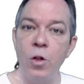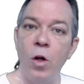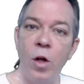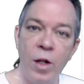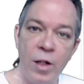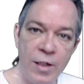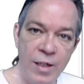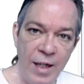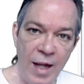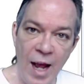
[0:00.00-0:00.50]
So you
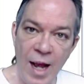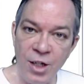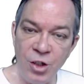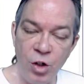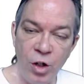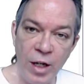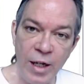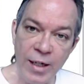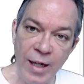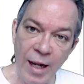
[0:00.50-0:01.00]
can see as
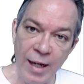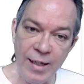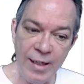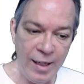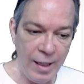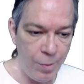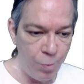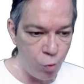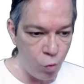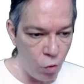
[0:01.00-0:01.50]
you get that
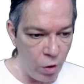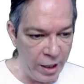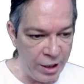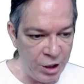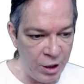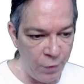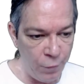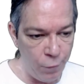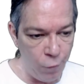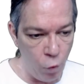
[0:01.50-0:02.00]
deep
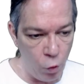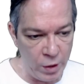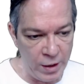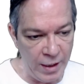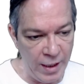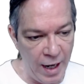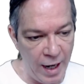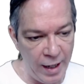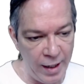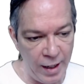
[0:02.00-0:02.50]
ridging for
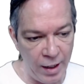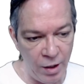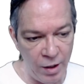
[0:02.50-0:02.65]
today that you